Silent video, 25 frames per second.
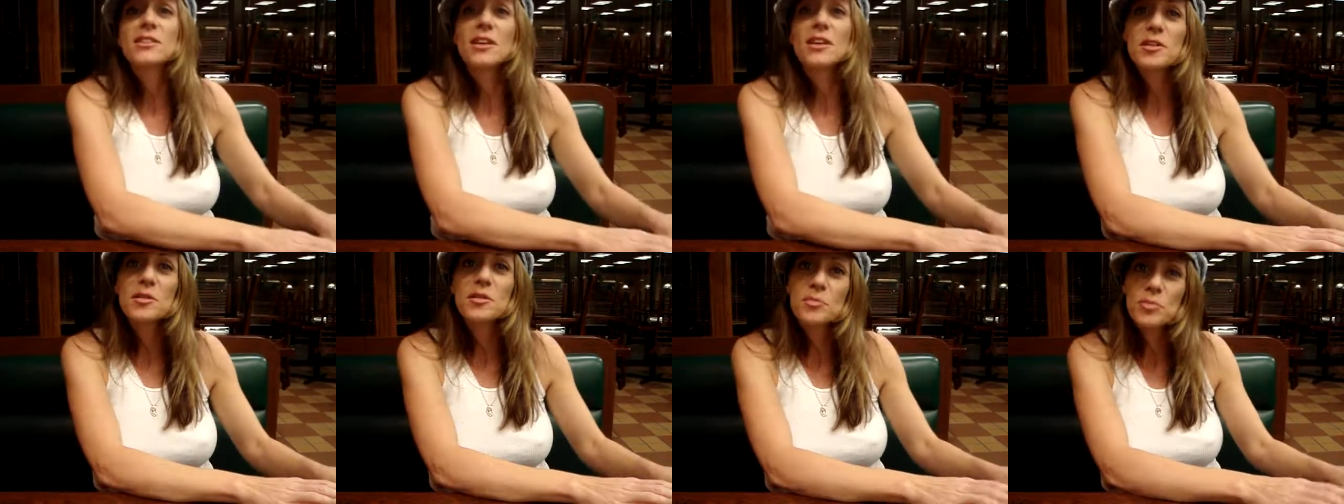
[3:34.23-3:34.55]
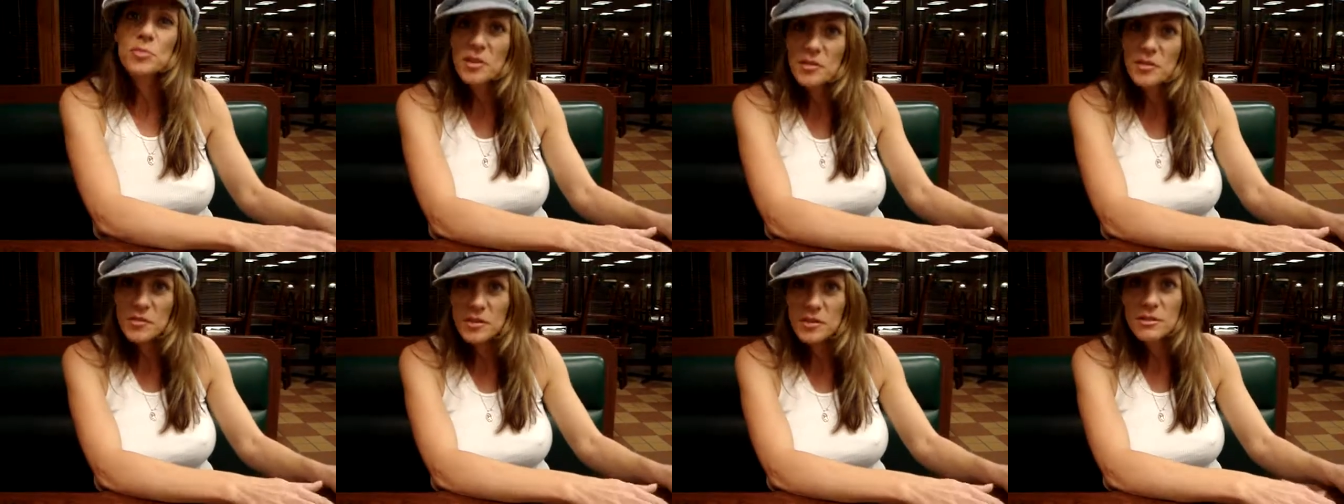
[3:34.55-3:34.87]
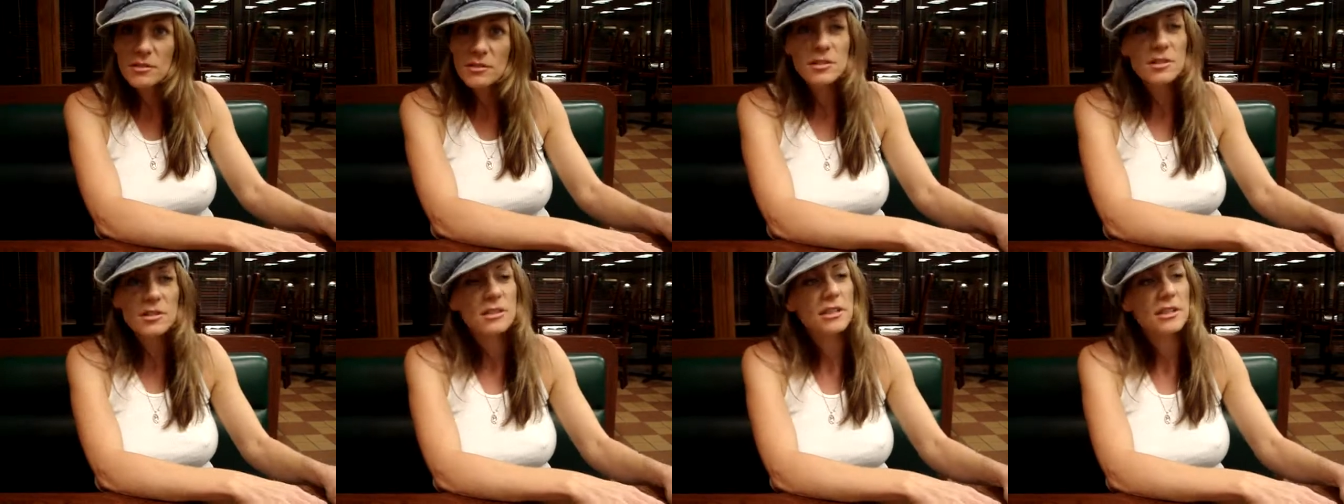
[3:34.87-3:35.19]
other
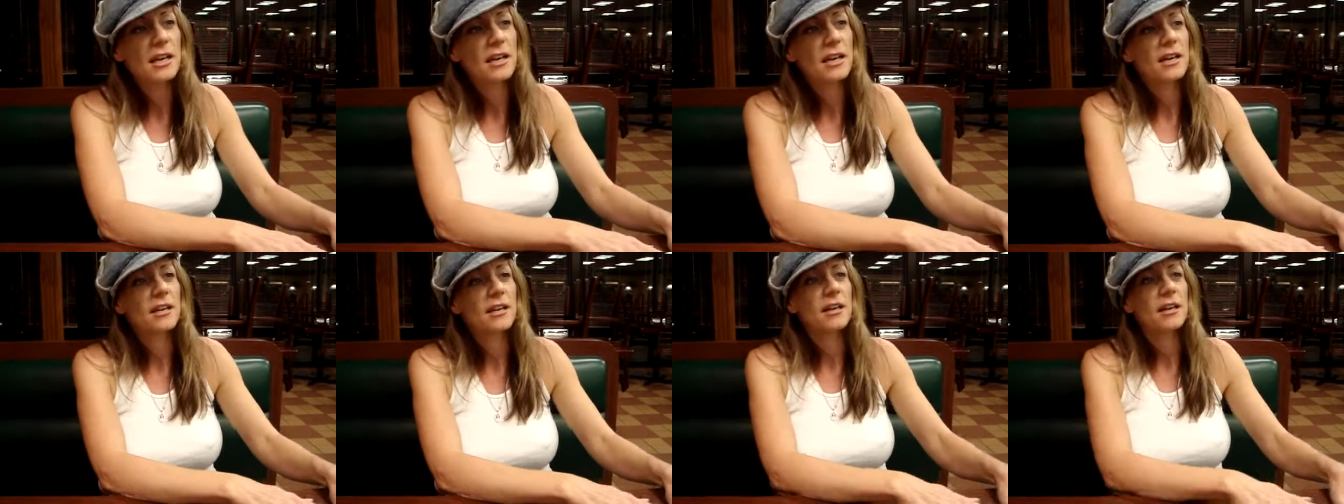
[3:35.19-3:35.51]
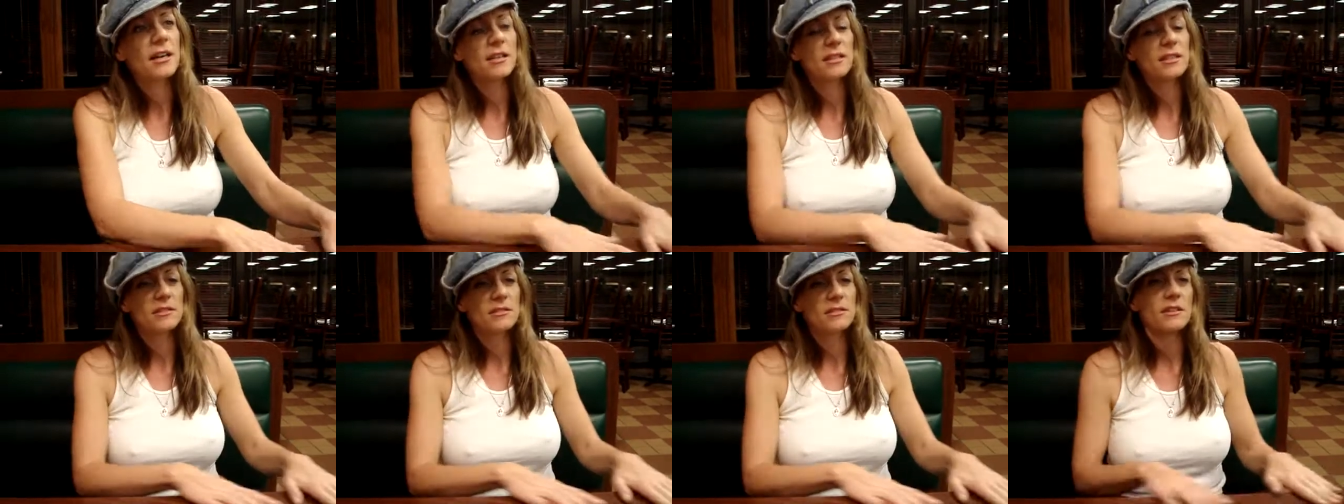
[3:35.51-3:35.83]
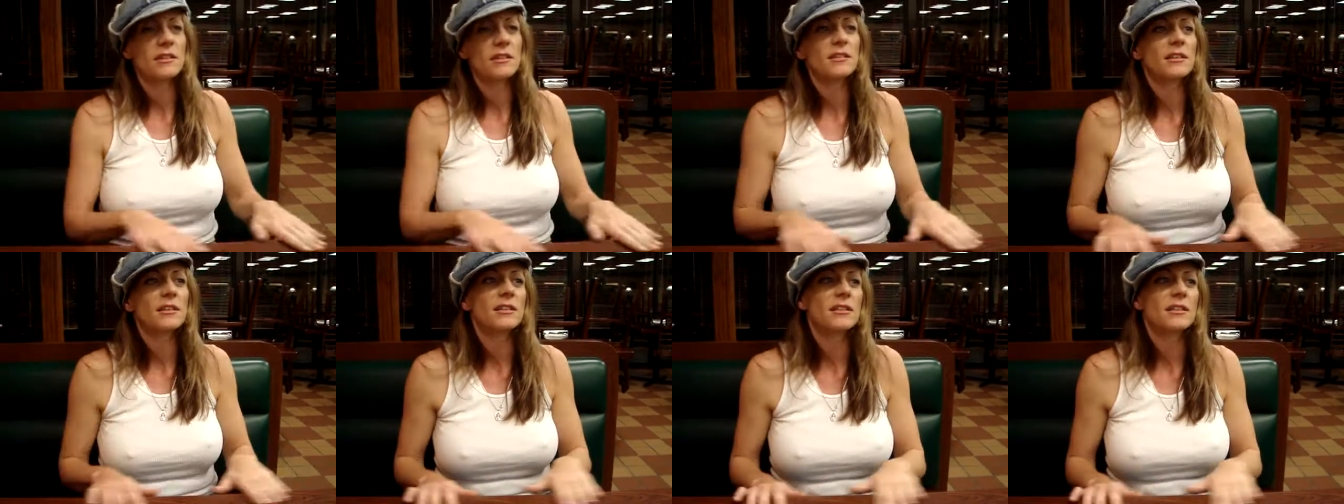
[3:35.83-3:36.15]
boyfriends, yeah, I can say
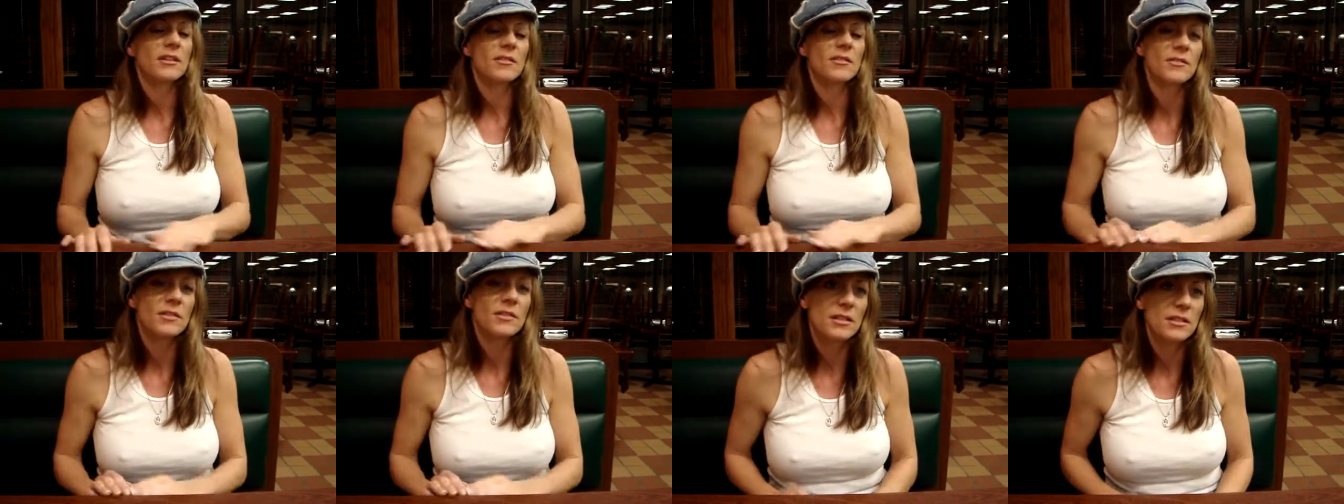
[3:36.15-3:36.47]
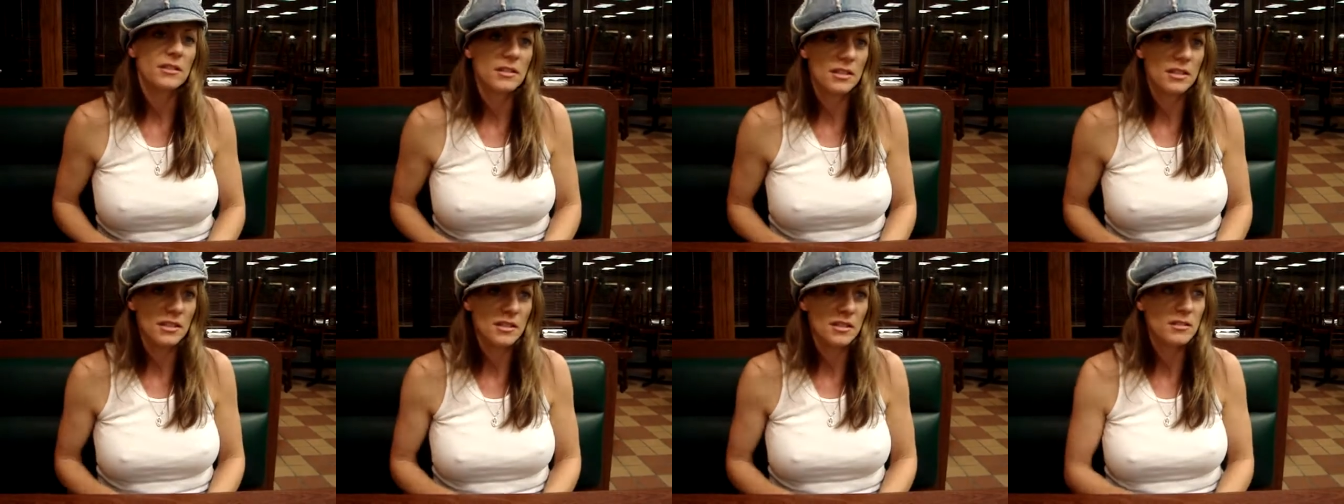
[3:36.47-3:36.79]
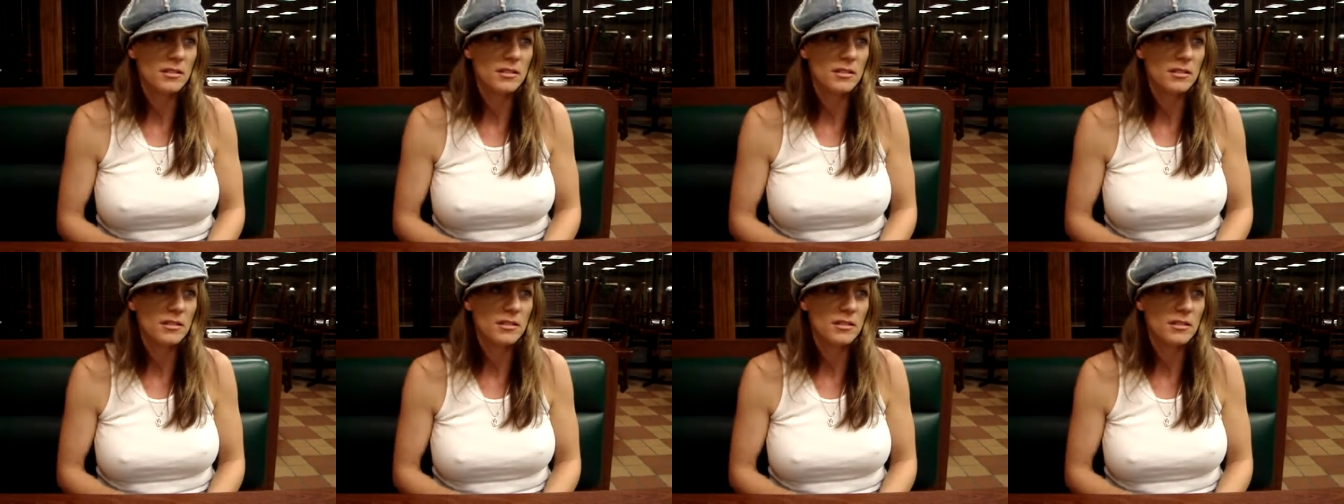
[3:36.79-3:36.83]
that definitely.